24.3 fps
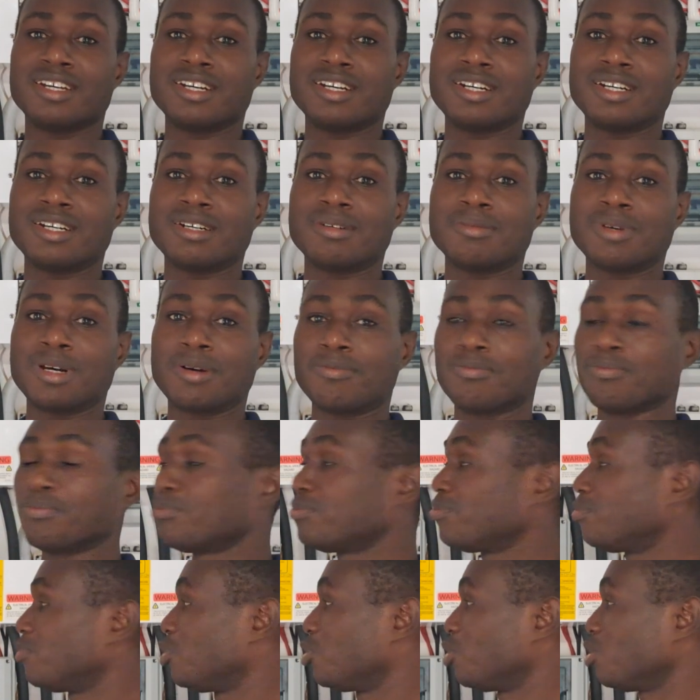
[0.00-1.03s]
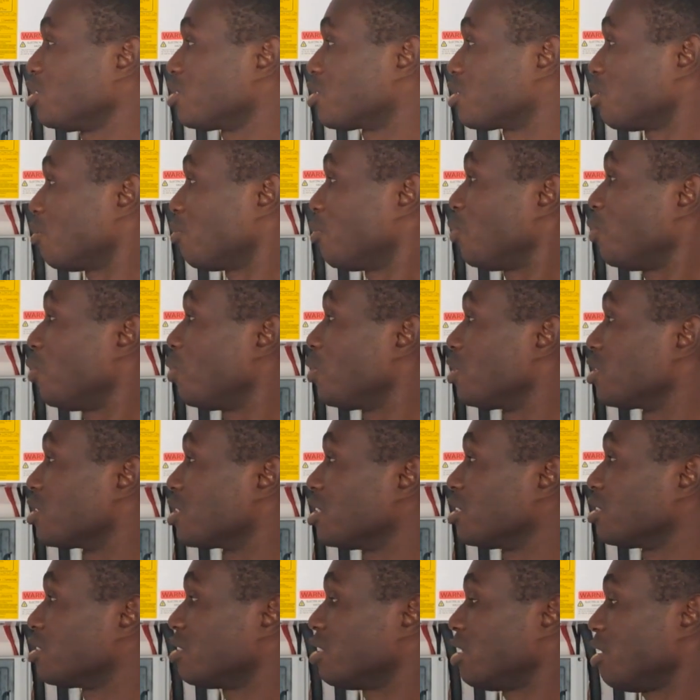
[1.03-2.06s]
I've drilled some holes
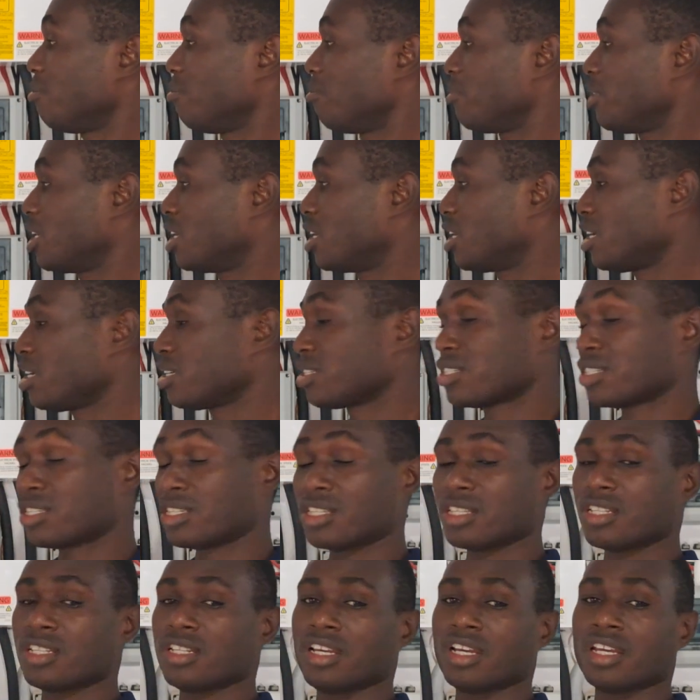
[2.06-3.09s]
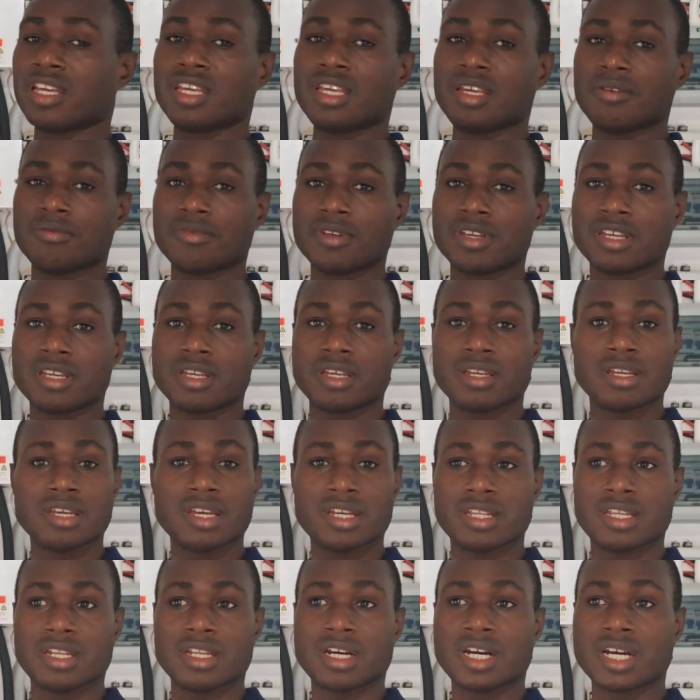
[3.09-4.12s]
into them because they keep
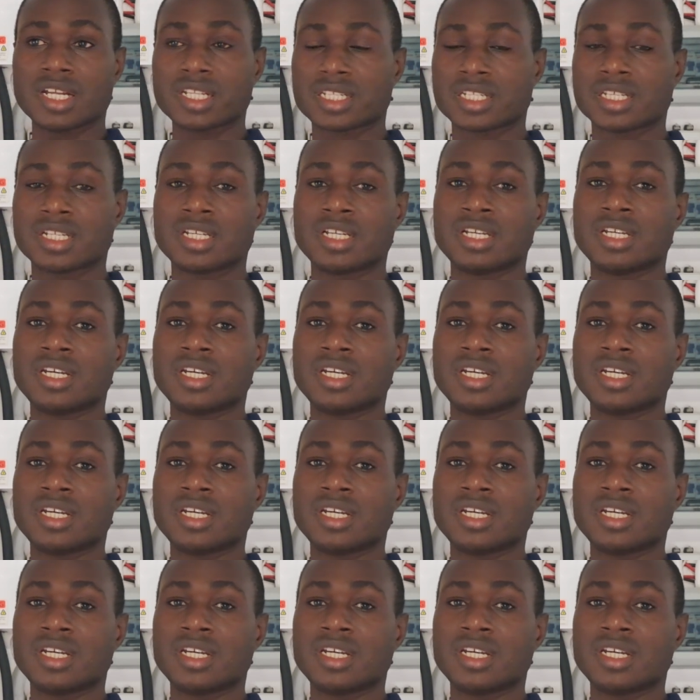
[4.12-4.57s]
getting hot.